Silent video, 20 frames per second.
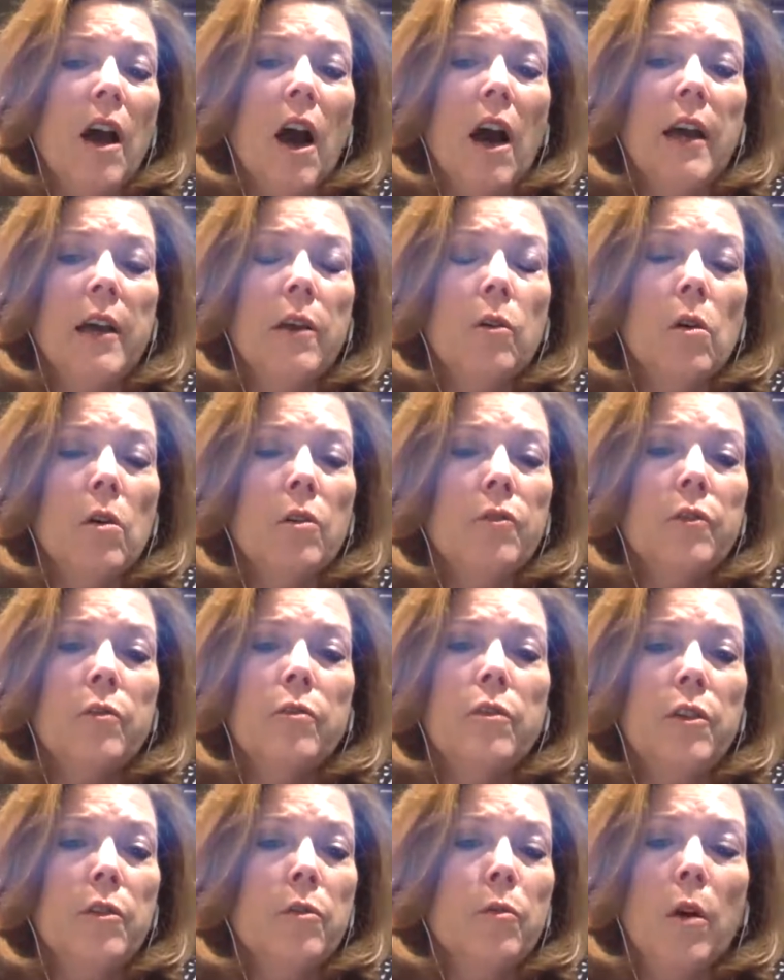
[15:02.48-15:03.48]
I also
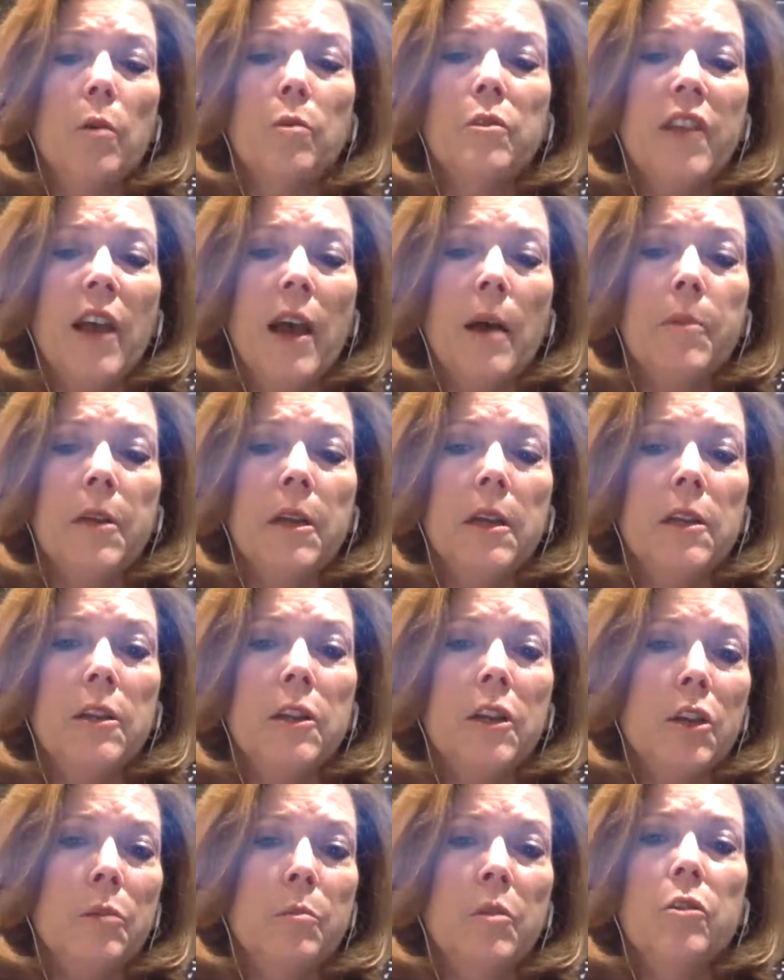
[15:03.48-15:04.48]
knew what was happening in
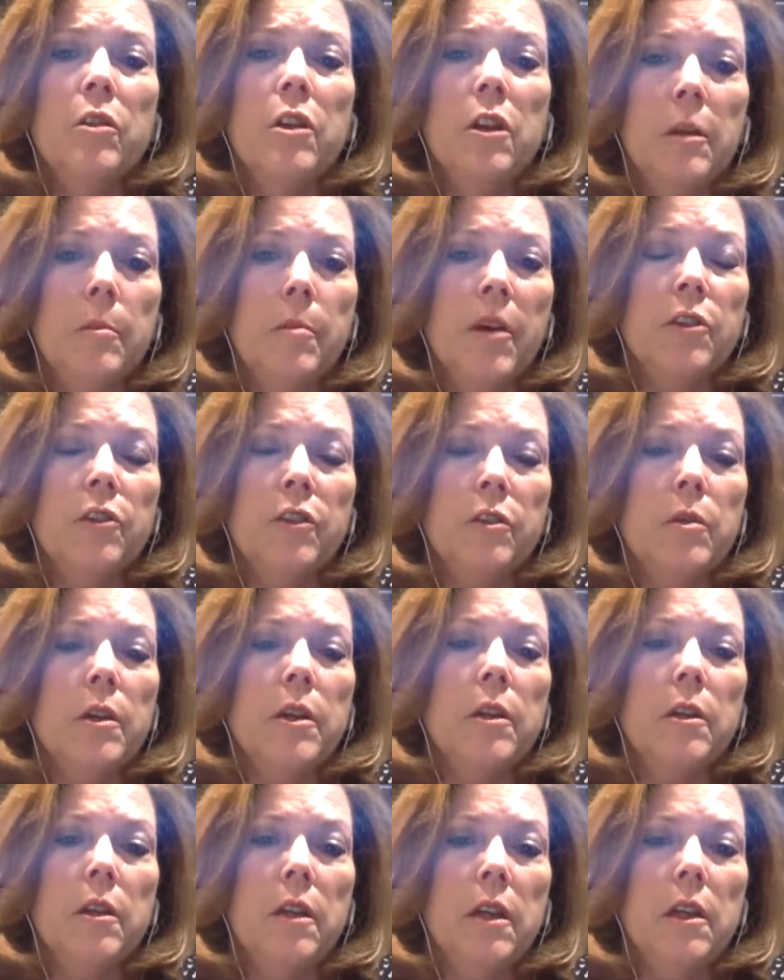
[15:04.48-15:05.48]
the community by
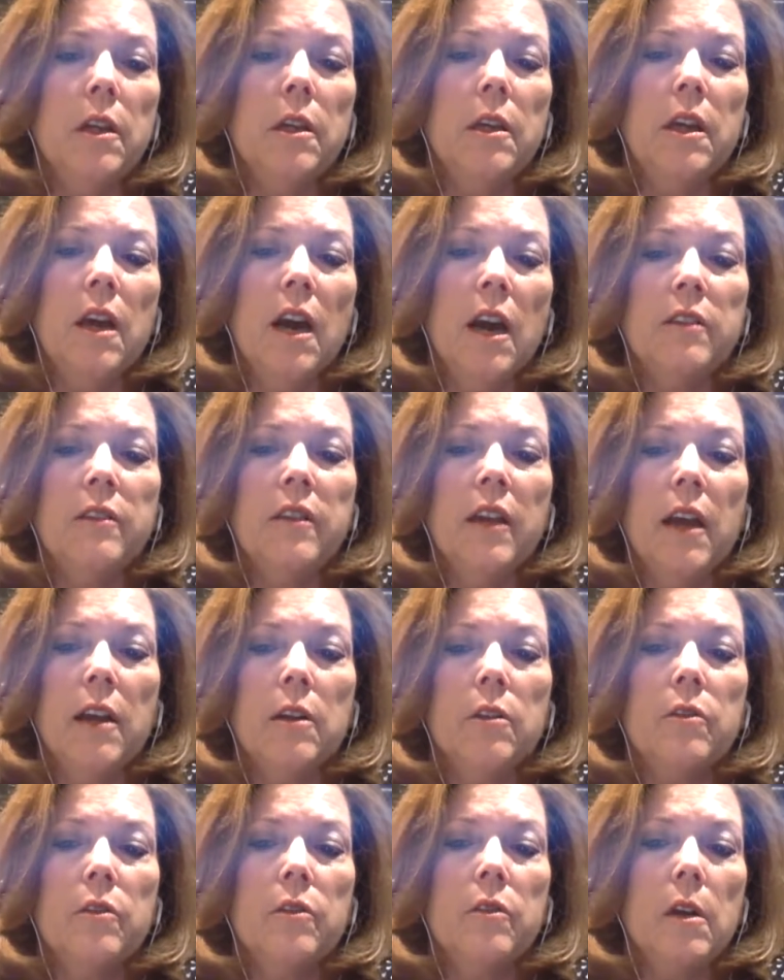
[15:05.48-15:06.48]
doing the
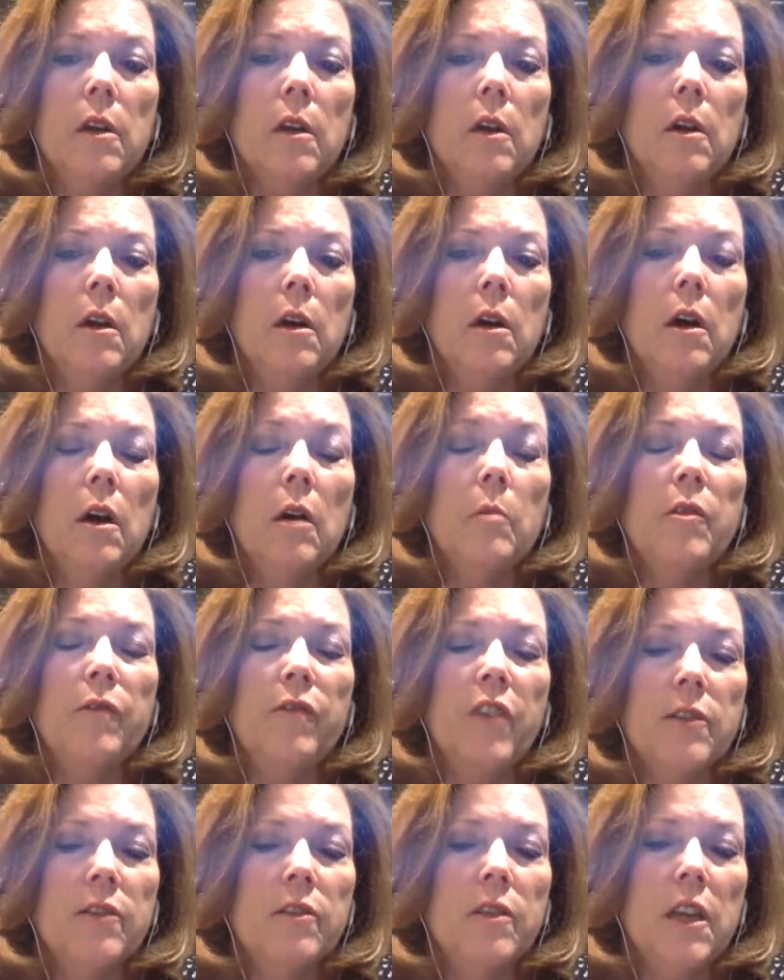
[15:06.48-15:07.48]
contact
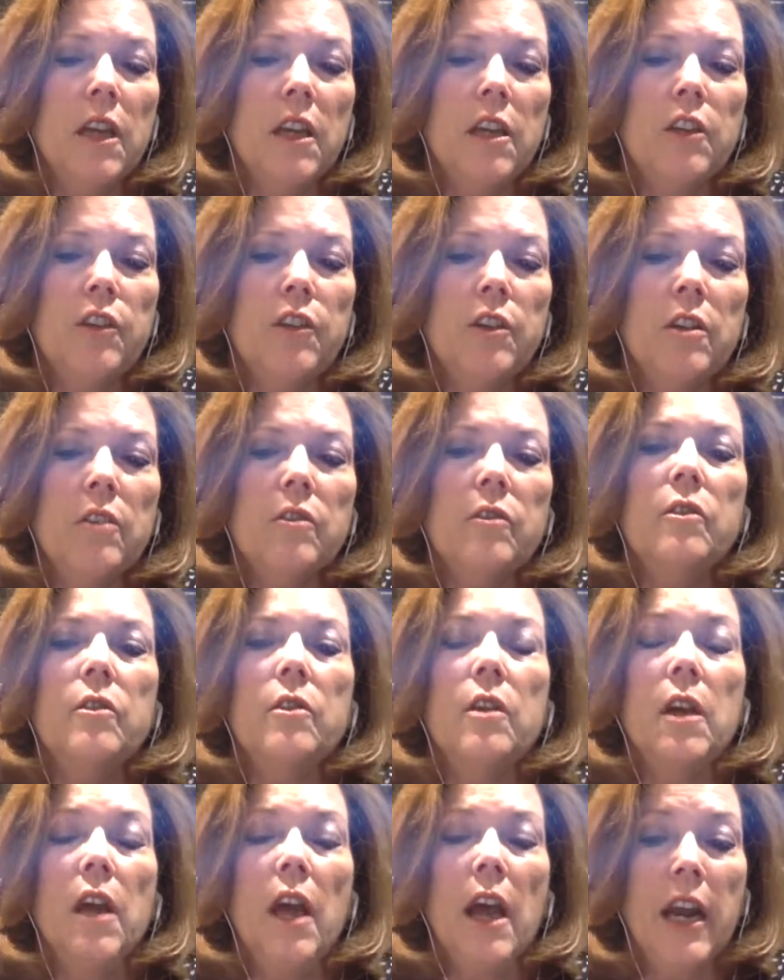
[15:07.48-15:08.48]
investigations
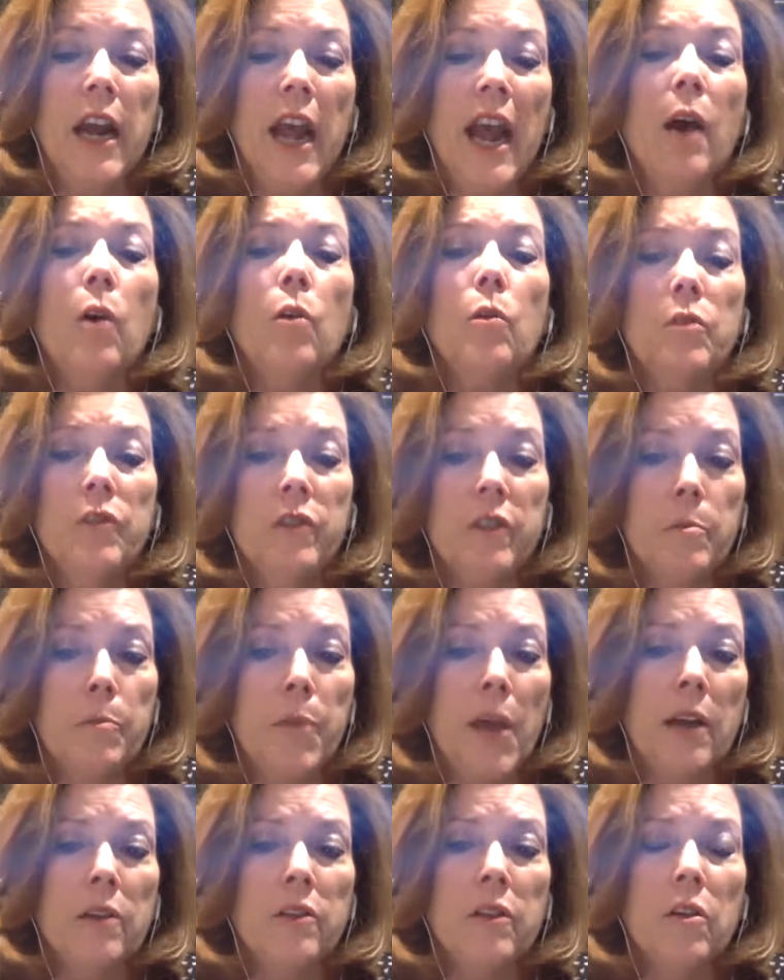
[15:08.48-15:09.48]
and how it was
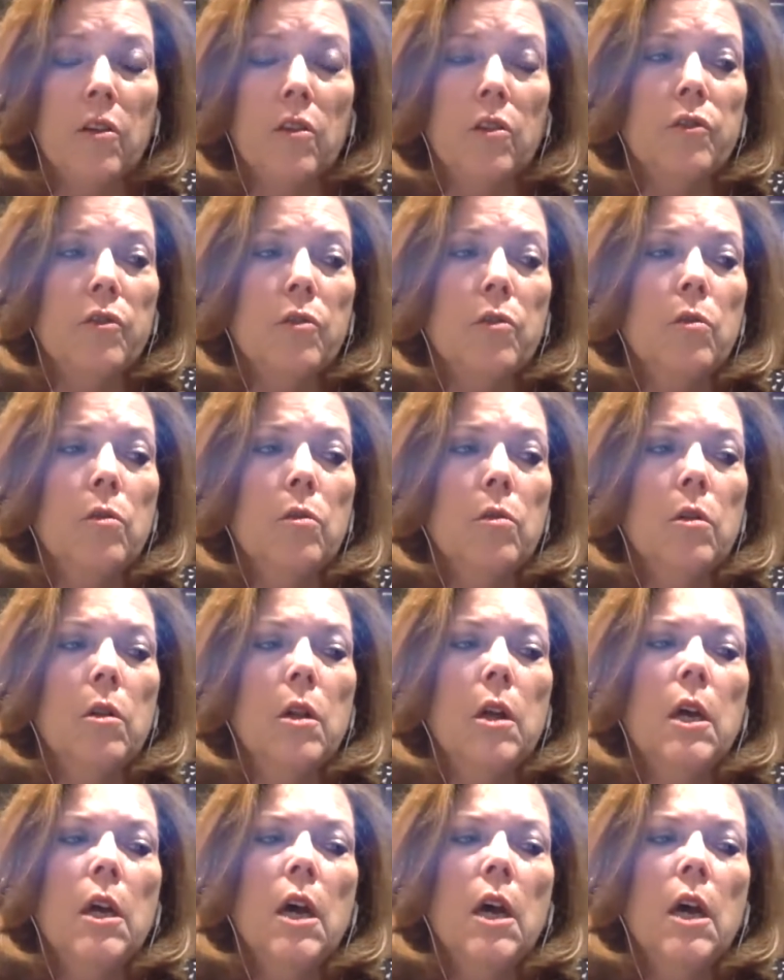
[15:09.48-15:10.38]
impacting our school.